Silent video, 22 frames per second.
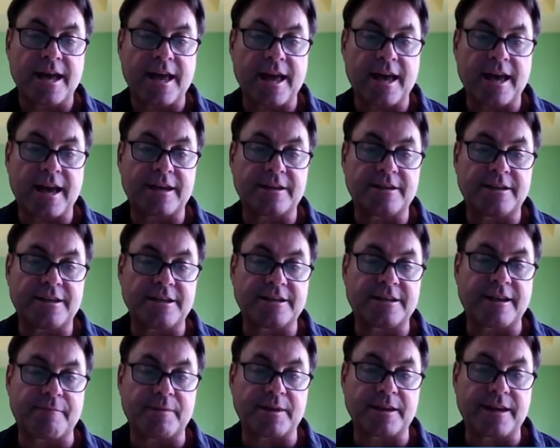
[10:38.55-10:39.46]
And
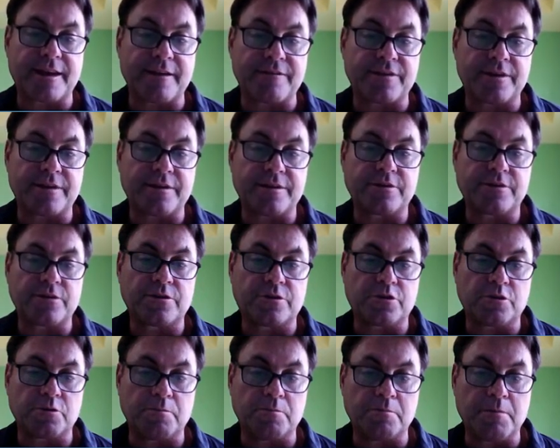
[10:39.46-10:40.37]
these have been given
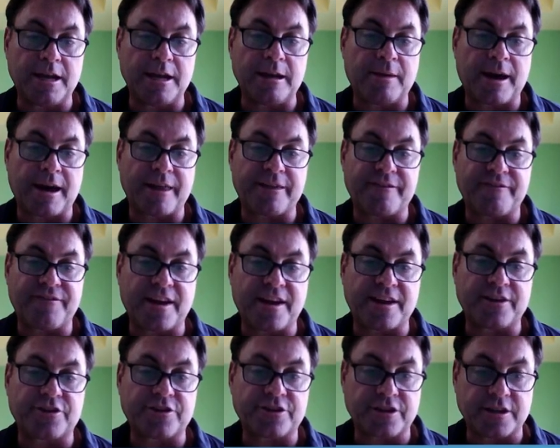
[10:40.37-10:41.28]
to me by the
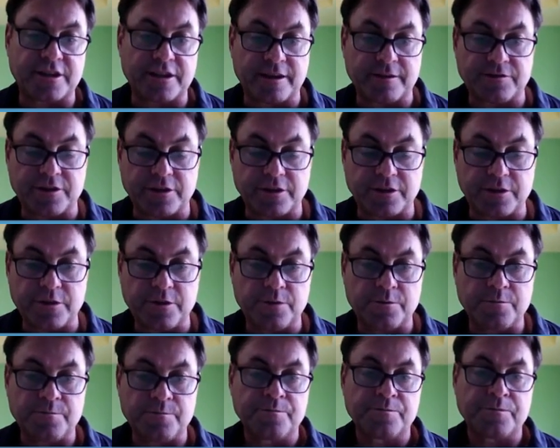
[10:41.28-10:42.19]
vendor to give to
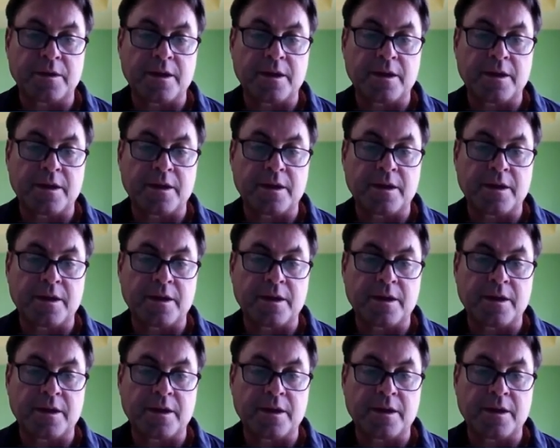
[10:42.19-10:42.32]
you.